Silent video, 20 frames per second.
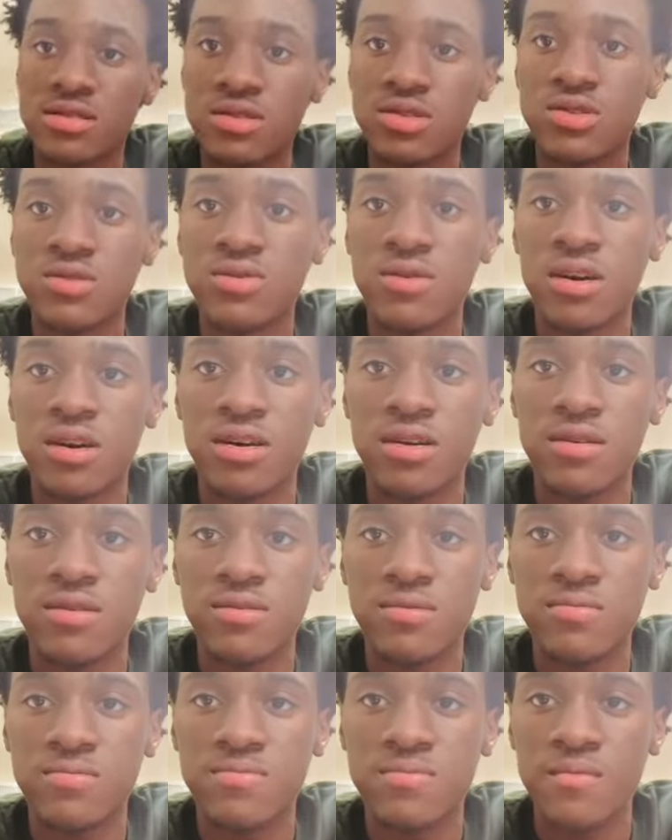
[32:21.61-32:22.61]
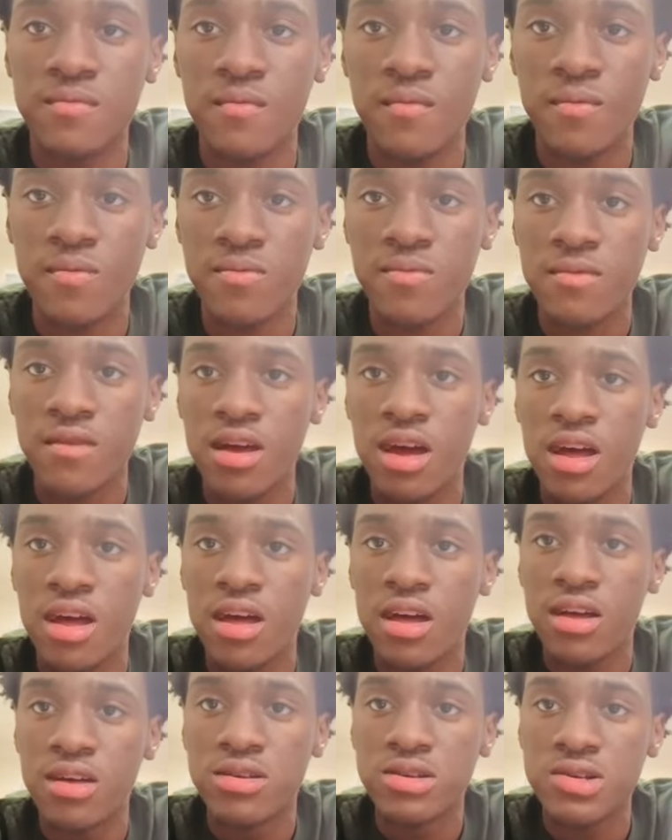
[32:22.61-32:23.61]
to
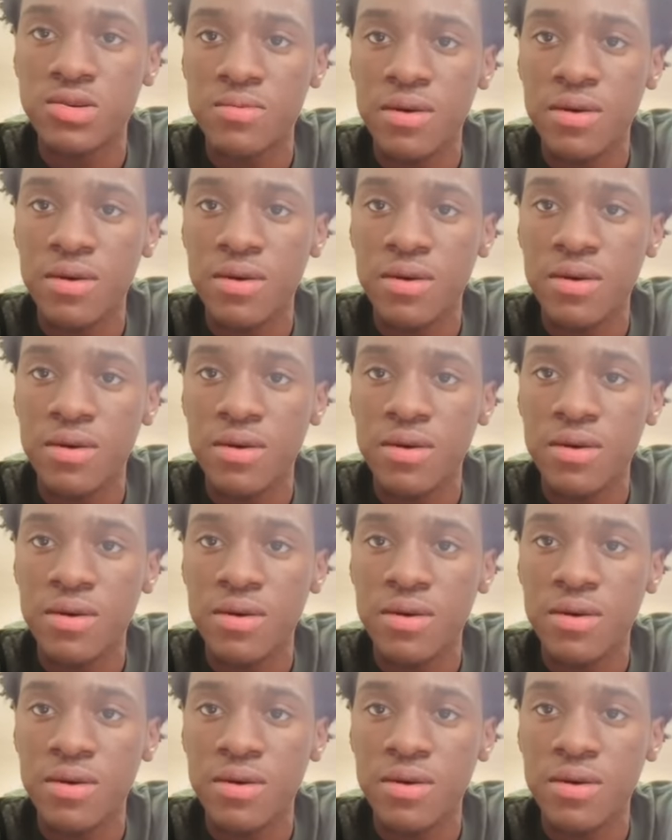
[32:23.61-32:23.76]
uh to,